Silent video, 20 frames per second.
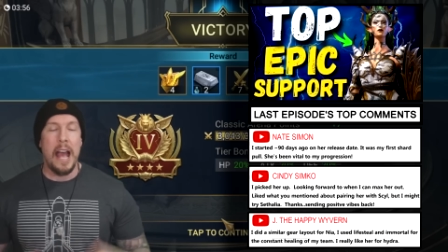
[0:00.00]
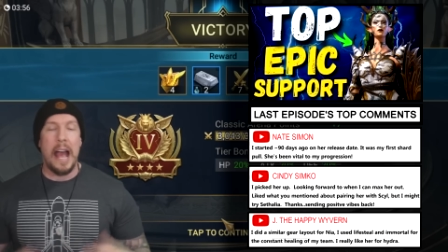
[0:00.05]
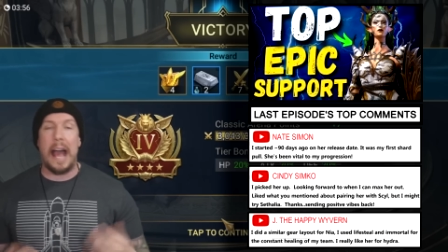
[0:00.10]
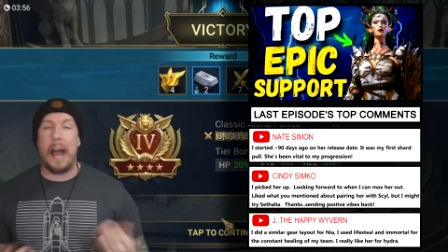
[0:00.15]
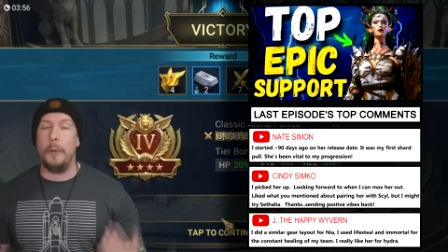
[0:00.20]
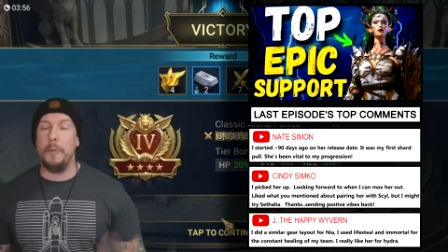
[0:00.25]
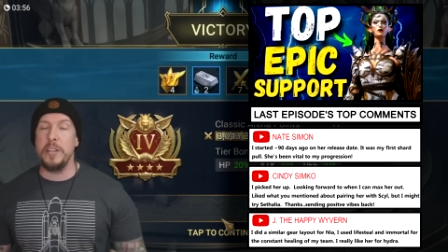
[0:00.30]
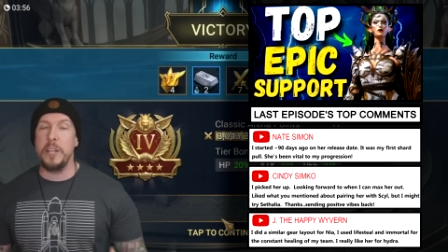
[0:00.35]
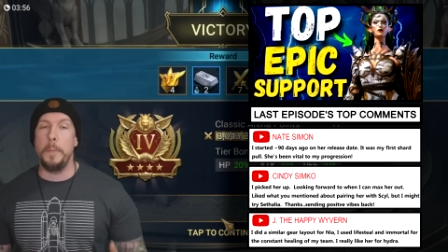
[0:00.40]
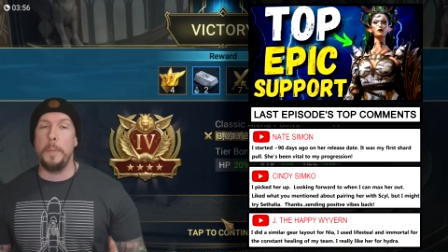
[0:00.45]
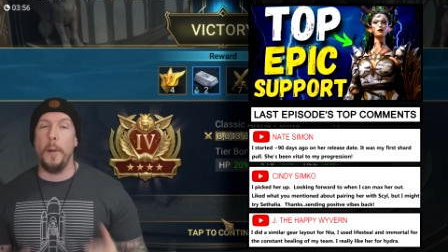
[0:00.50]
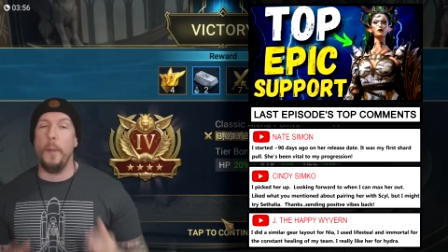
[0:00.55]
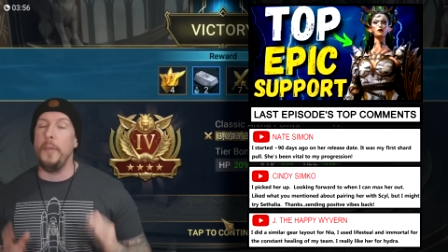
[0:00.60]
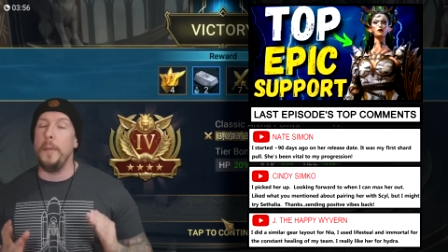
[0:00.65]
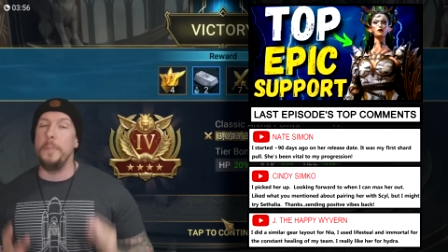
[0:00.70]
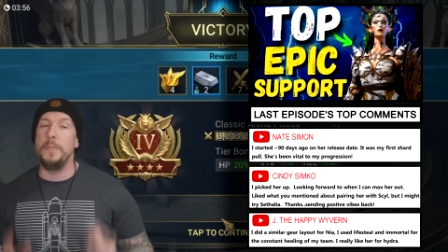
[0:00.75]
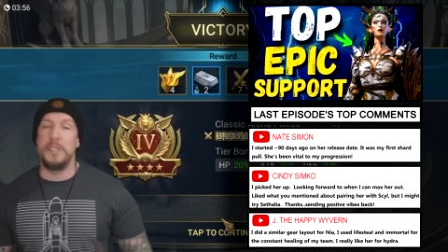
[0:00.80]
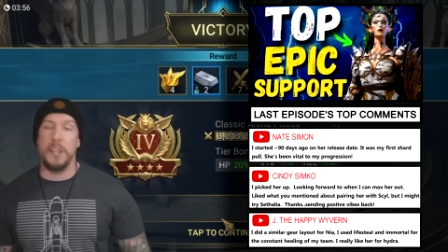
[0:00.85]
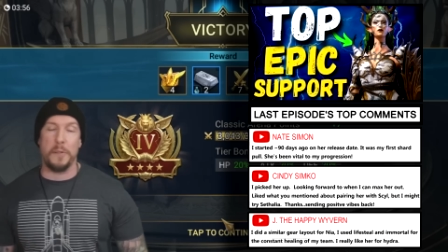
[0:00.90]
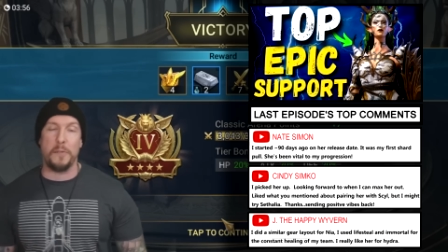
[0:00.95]
How would you build
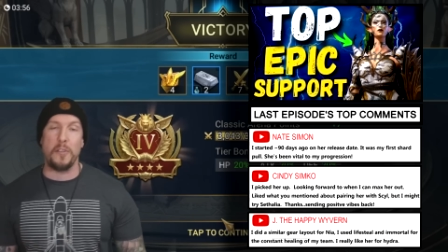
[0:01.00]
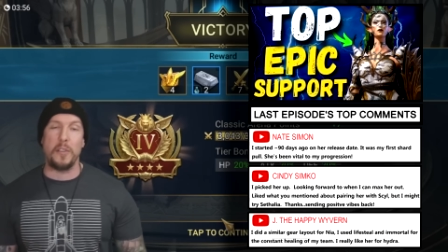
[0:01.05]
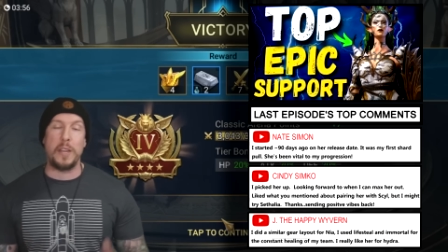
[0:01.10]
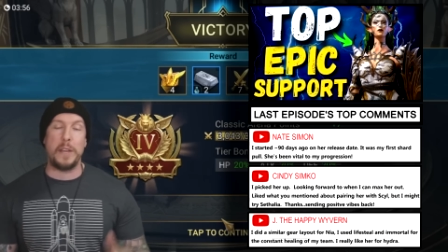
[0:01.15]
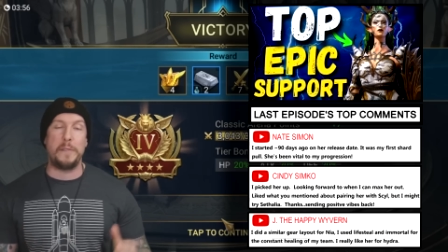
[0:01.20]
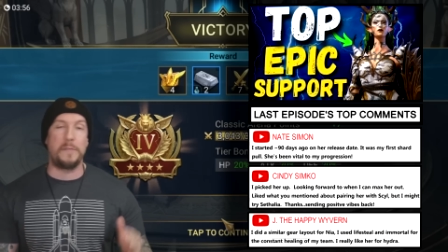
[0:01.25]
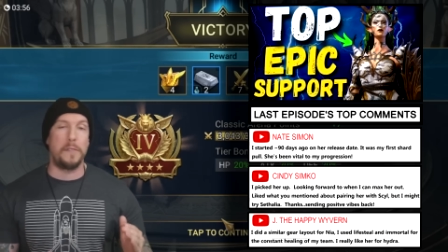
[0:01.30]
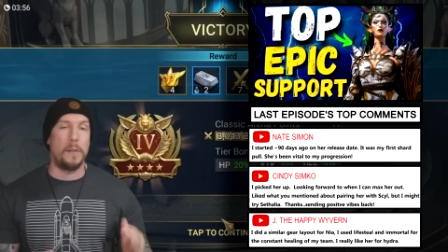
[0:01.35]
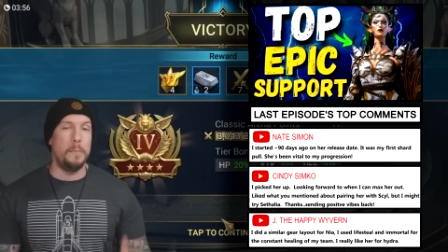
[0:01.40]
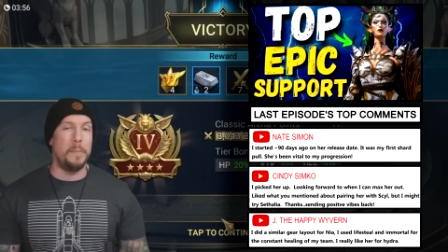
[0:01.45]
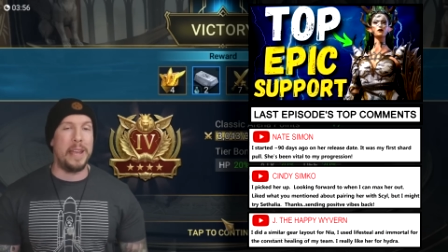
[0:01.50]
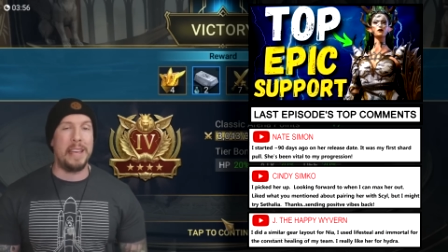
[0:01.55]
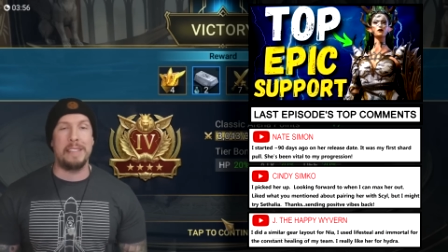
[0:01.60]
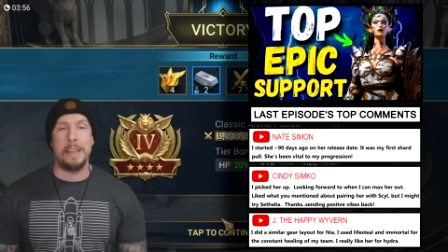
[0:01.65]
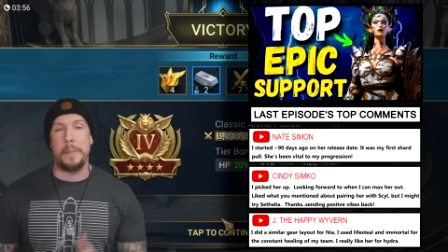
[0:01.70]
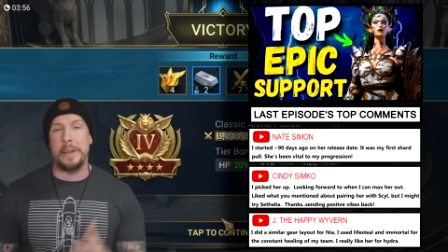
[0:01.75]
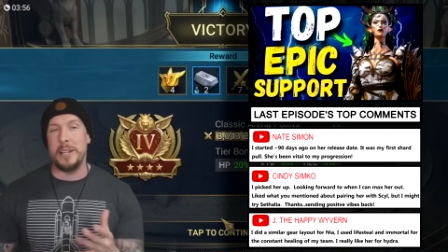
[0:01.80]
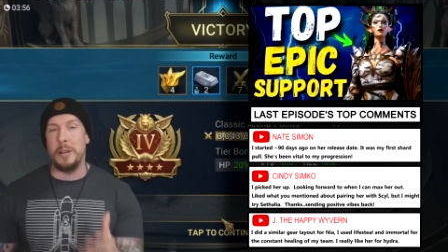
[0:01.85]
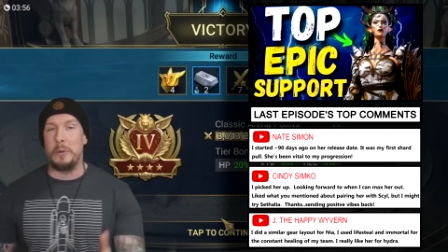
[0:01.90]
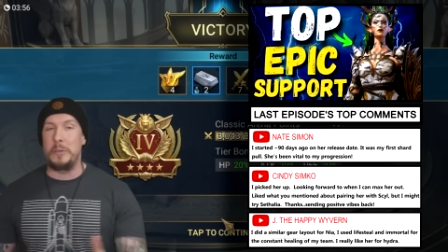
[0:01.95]
them differently from me?
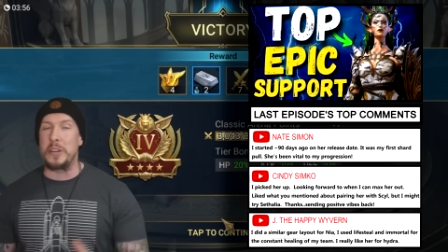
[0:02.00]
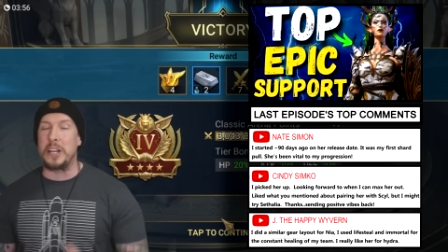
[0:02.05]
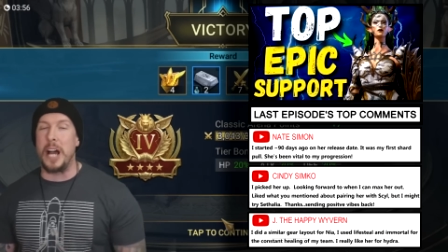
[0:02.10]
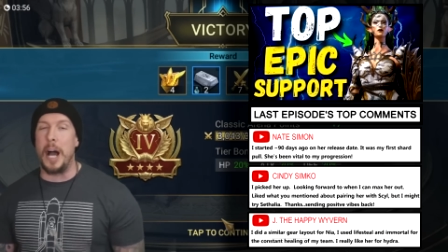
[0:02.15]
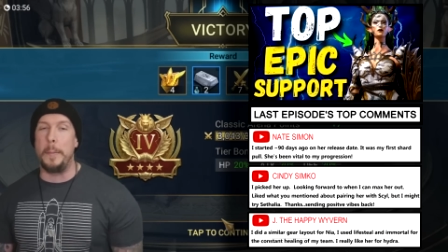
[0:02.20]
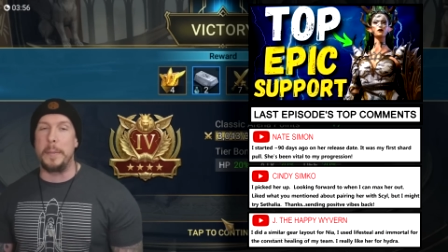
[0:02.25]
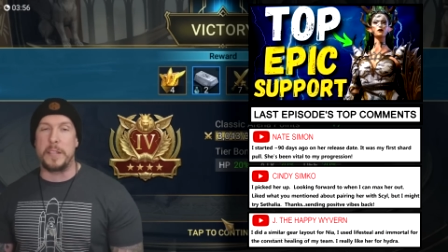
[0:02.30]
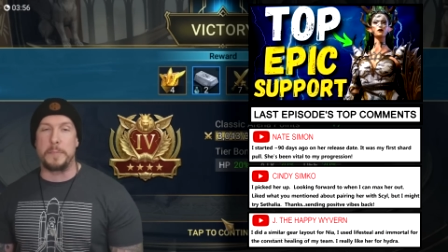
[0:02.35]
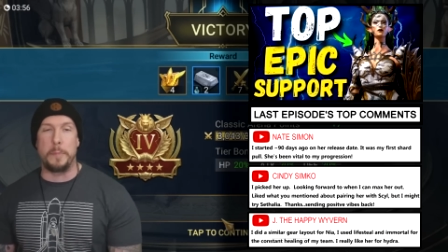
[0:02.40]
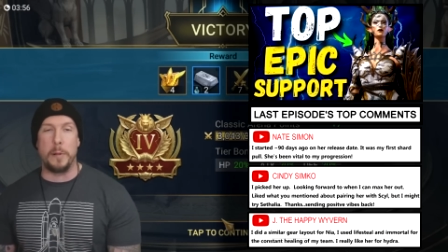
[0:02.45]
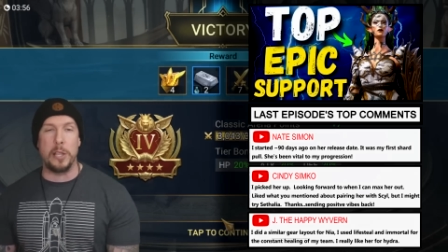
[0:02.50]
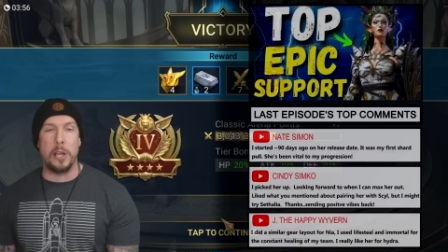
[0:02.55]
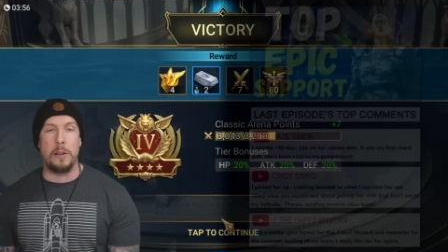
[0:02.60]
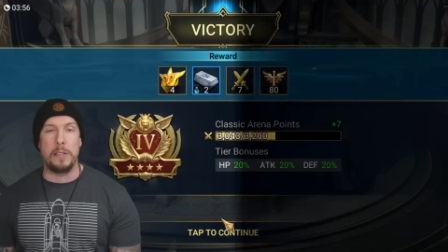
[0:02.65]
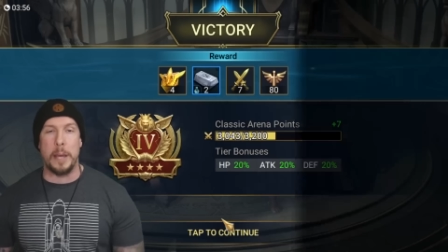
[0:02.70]
Let me know in the comments below.